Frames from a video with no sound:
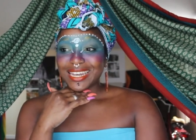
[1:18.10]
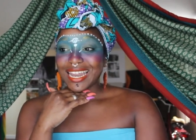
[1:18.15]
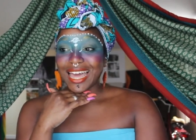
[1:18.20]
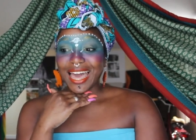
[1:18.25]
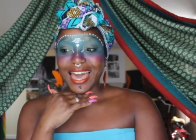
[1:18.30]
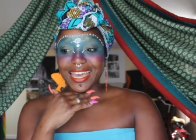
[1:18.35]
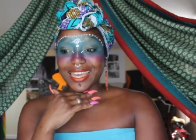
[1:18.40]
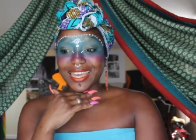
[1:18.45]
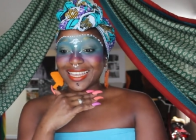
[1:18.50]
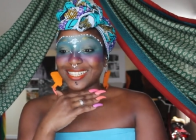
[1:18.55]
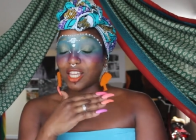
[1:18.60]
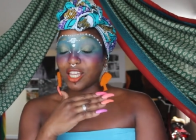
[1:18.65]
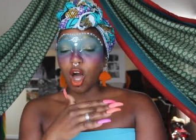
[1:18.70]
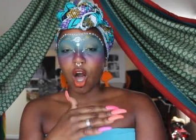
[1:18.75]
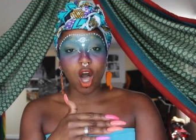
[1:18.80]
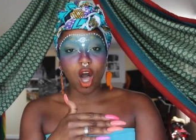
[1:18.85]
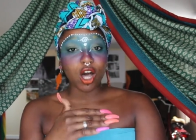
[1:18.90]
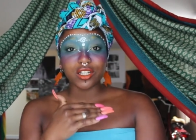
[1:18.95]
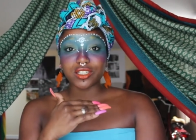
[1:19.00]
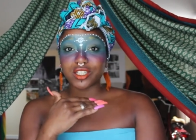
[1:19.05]
like, it's
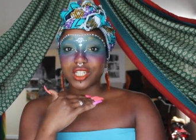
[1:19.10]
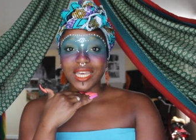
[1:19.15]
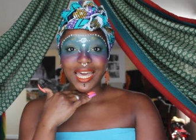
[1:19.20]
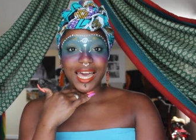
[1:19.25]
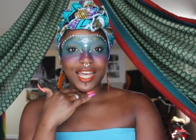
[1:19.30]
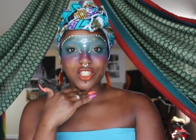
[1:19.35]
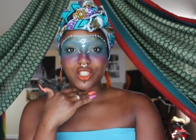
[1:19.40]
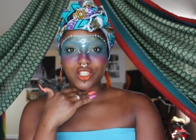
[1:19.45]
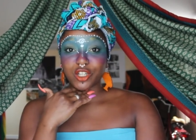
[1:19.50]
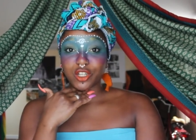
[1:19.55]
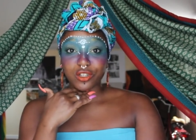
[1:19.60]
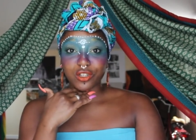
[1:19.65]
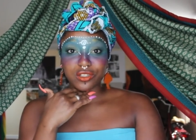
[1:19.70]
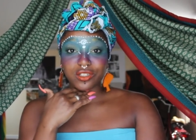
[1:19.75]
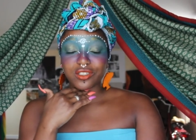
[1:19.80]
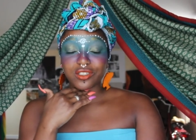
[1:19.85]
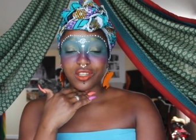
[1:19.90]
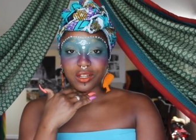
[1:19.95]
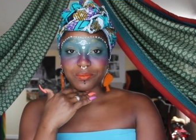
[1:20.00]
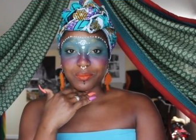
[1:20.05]
hard to catch a good
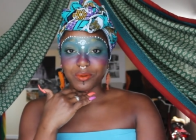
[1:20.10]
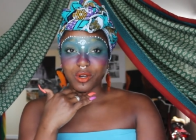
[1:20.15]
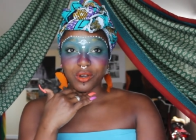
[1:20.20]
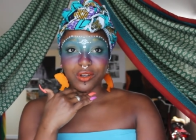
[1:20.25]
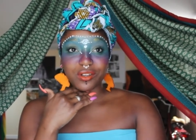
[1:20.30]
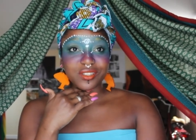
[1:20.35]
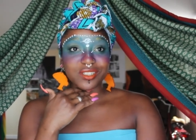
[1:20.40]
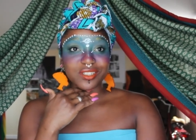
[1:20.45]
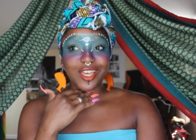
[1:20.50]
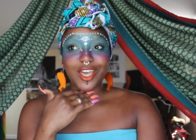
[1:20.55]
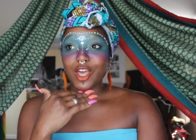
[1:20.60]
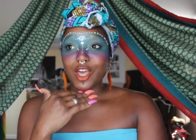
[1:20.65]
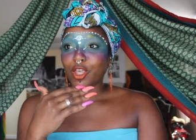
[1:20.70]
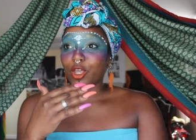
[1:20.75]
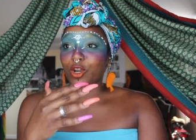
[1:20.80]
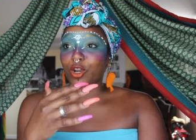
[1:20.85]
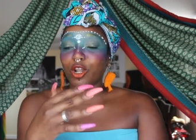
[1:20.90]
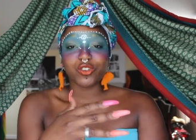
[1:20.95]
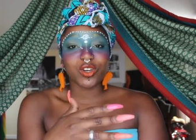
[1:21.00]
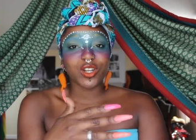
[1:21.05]
stud because
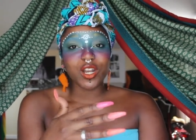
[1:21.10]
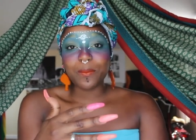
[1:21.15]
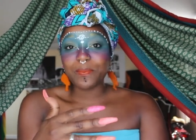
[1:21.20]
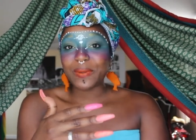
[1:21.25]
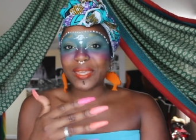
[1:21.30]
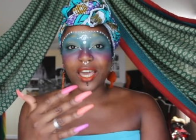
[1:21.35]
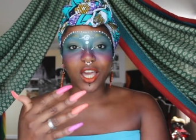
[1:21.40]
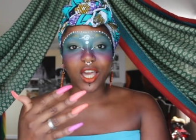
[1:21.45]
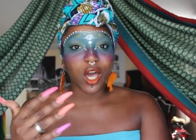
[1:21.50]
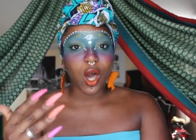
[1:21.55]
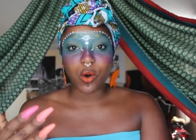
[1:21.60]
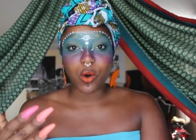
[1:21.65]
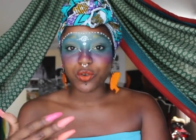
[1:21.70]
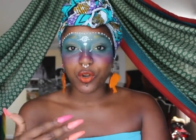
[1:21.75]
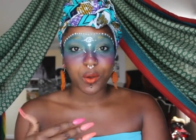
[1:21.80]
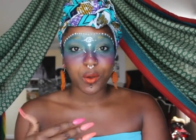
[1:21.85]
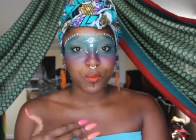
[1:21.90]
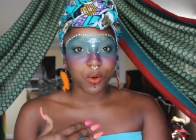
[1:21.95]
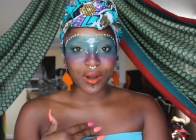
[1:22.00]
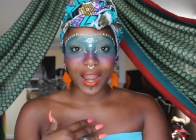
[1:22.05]
you're not trying to be a girl
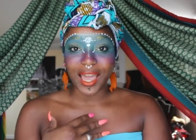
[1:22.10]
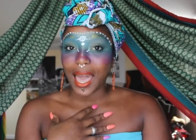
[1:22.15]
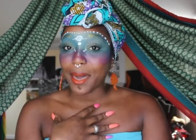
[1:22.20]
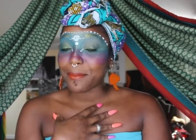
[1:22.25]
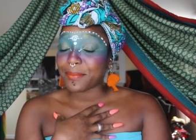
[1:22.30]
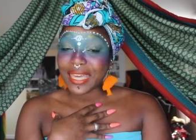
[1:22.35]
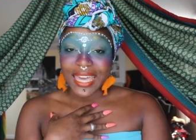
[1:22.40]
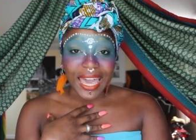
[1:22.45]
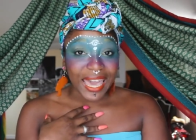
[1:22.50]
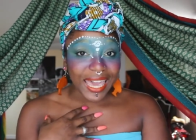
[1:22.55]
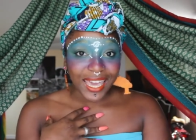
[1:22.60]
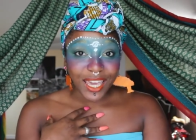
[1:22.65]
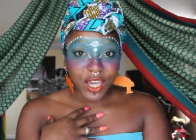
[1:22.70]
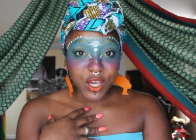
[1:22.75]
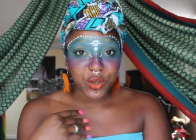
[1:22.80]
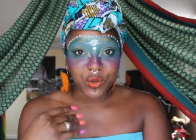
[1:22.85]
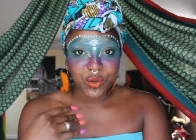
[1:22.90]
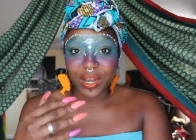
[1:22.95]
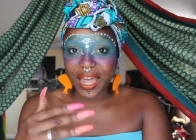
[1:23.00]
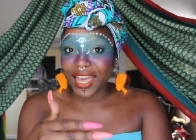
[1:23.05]
no more. Like, I'm
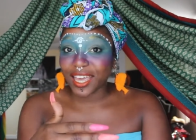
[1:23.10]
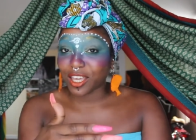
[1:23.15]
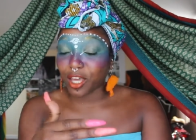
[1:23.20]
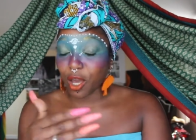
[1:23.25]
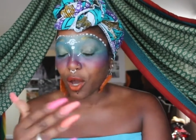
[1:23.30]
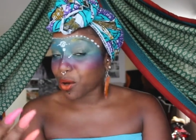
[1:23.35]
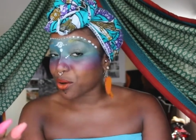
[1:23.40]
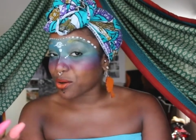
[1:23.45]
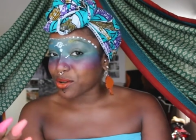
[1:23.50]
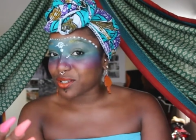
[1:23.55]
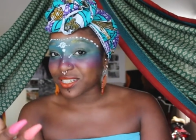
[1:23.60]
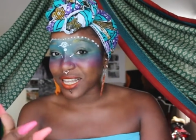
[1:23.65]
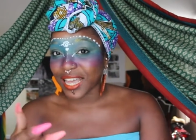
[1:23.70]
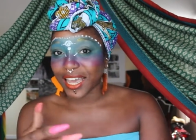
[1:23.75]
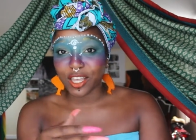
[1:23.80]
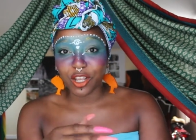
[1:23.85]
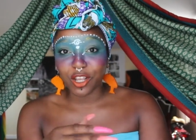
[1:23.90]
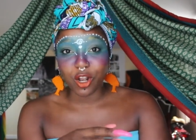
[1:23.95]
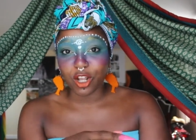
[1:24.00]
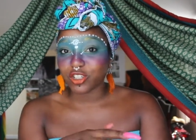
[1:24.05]
gay who like girls.
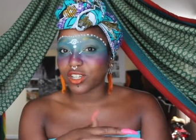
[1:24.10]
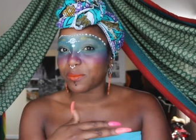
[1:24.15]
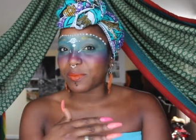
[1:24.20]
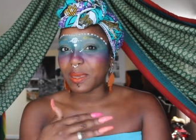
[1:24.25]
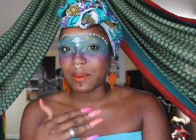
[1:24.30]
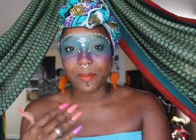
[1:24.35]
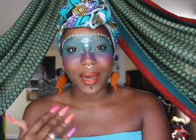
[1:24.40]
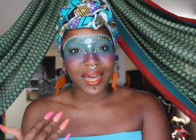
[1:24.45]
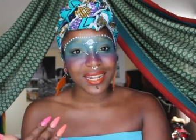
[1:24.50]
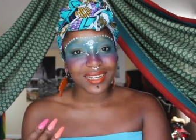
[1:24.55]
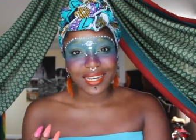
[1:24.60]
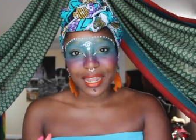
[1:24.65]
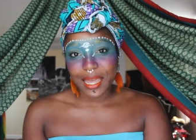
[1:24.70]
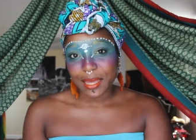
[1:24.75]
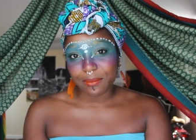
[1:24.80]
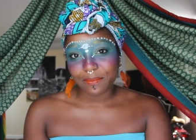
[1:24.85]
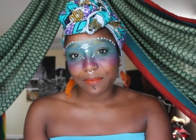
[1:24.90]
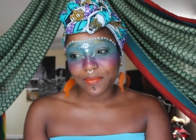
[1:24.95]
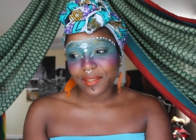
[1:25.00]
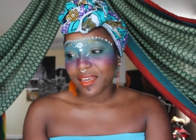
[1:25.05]
Like, you're not trying to be a man
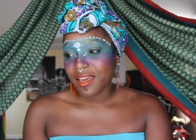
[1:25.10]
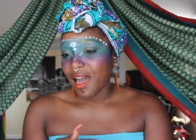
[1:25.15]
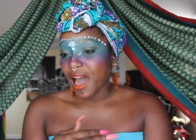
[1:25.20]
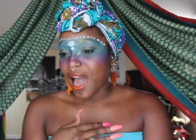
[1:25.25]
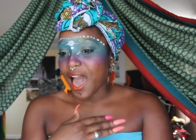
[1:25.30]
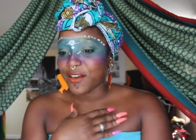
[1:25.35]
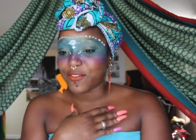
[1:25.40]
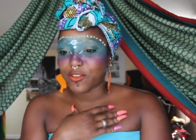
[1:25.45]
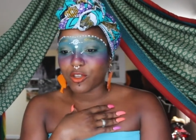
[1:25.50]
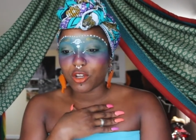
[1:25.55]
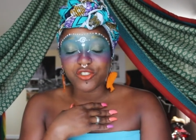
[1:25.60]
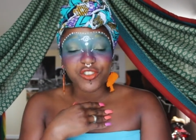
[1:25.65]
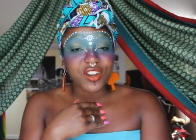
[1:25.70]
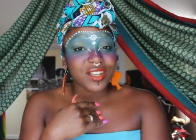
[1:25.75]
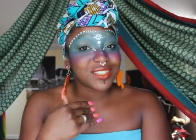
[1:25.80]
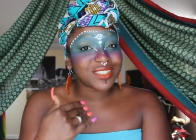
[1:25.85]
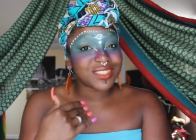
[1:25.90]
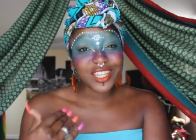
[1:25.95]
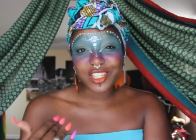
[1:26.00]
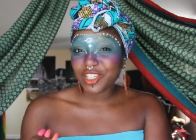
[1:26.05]
them. Either you're
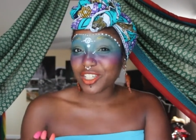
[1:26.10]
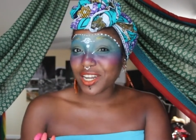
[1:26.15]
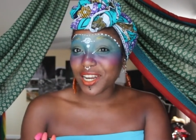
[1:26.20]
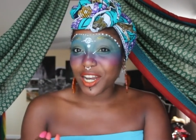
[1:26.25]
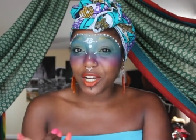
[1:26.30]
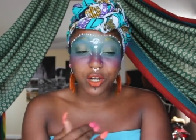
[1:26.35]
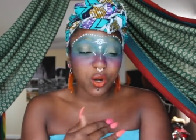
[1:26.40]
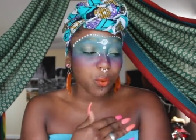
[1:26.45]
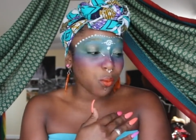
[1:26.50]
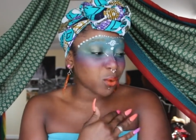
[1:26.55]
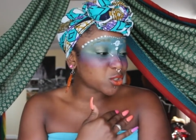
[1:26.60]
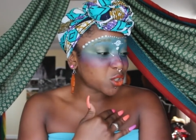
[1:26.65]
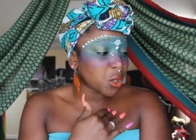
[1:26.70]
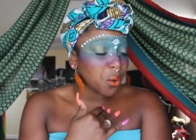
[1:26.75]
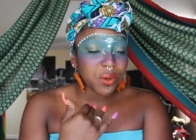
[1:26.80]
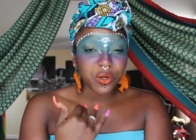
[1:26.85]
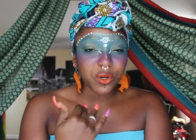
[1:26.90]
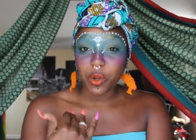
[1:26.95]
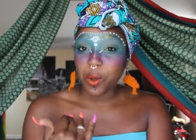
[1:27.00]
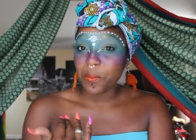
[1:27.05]
transitioning, I don't know what's
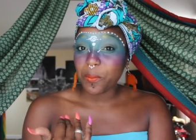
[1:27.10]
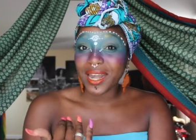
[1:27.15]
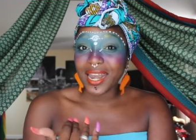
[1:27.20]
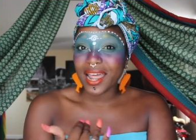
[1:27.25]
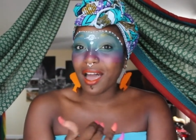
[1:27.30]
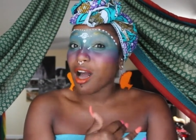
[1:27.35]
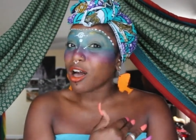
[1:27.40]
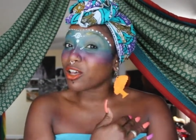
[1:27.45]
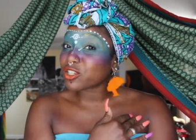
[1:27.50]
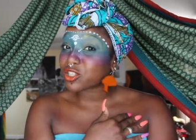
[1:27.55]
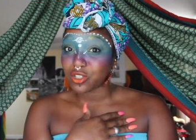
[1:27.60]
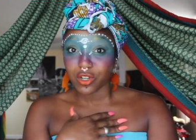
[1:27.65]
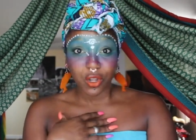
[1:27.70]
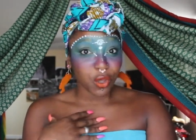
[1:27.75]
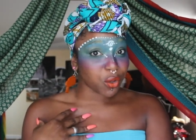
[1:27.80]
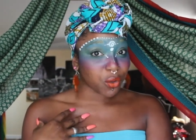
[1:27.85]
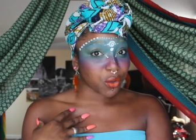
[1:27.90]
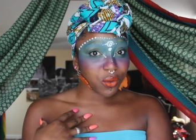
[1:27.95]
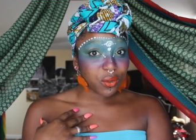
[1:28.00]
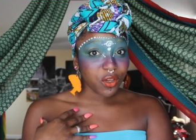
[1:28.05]
going on, but let us
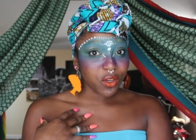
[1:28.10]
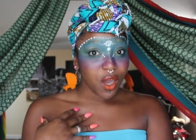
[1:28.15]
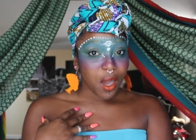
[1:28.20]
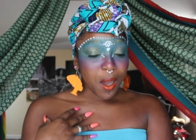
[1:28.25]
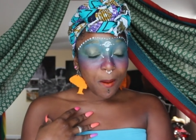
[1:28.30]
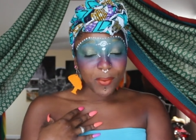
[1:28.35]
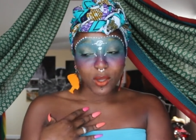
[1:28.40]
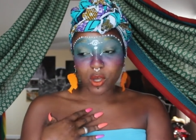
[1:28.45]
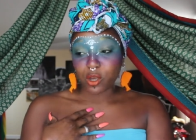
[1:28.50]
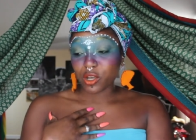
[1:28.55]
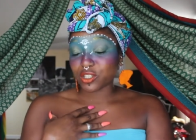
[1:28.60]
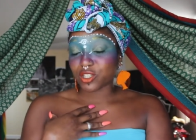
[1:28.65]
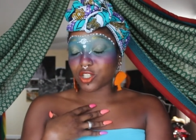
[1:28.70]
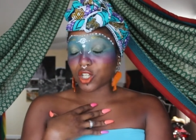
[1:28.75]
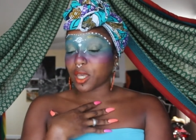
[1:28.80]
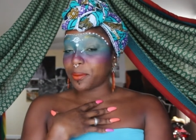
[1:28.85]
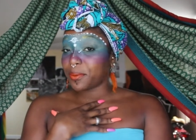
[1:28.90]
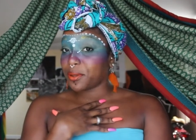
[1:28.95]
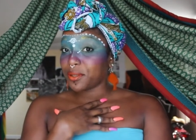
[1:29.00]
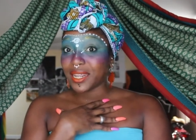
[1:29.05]
know because
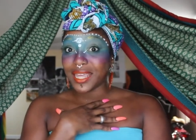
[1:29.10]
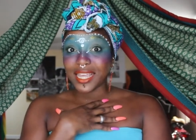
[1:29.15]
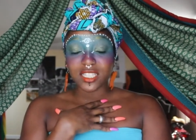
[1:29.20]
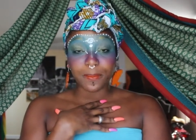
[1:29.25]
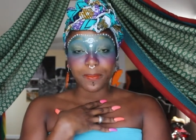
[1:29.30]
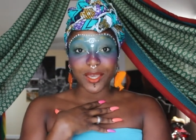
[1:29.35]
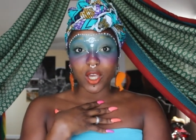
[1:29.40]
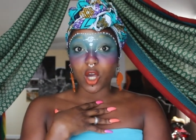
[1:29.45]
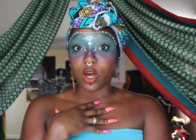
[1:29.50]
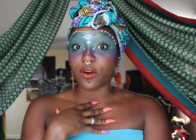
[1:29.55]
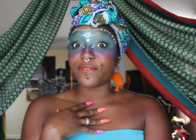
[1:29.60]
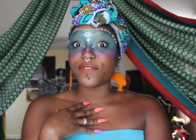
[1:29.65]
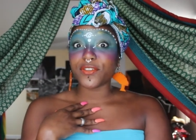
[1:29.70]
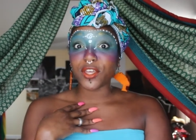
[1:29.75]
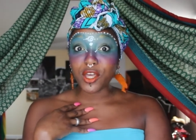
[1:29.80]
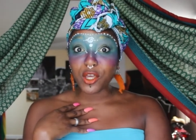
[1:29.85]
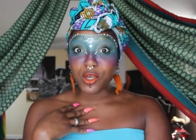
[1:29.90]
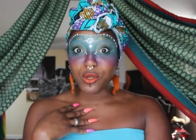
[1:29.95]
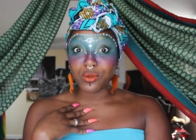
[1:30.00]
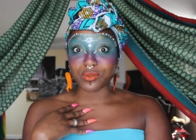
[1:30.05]
the community is a bit
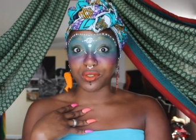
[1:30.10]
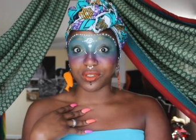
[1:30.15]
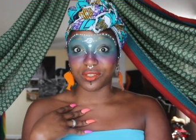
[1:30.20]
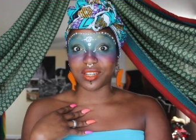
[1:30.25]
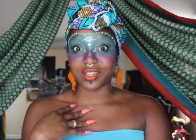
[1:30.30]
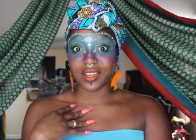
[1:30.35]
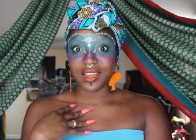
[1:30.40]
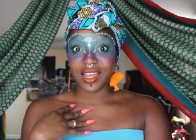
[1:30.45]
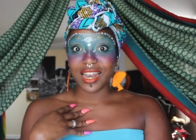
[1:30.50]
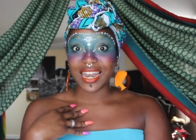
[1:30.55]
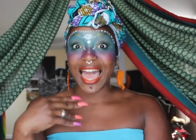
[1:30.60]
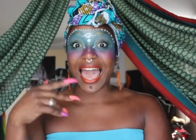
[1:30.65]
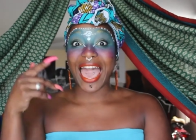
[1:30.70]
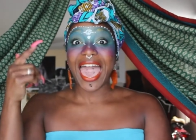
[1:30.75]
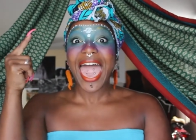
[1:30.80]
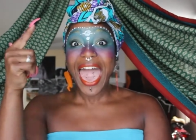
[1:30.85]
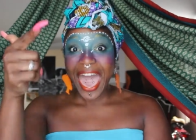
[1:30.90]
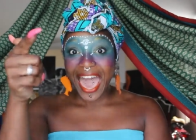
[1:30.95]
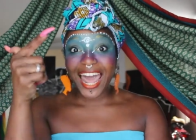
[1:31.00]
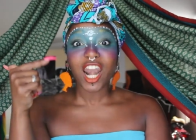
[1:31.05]
confused. Like,
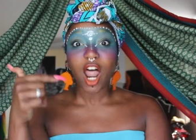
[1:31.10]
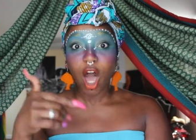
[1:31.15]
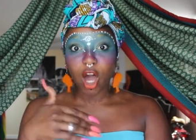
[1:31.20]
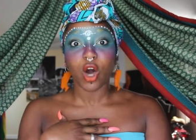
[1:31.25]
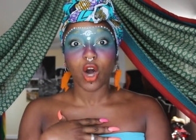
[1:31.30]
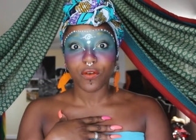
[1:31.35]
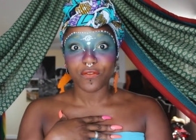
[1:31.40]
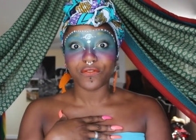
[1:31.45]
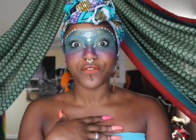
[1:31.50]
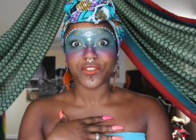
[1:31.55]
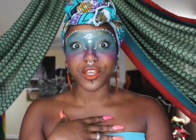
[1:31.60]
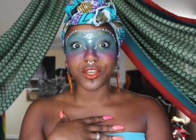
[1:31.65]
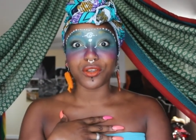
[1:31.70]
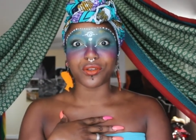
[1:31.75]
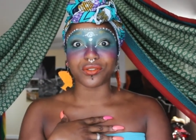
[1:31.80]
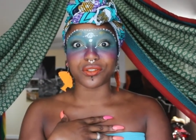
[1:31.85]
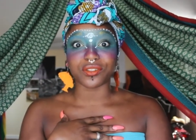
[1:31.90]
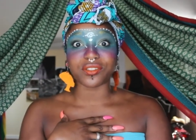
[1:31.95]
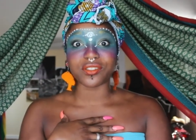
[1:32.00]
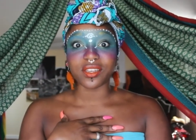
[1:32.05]
hella
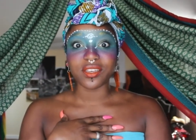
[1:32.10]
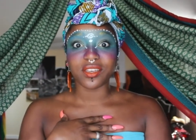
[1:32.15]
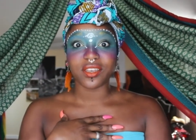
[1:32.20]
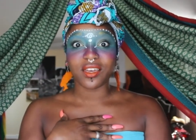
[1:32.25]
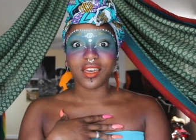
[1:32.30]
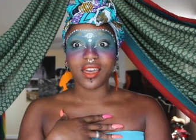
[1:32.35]
confused.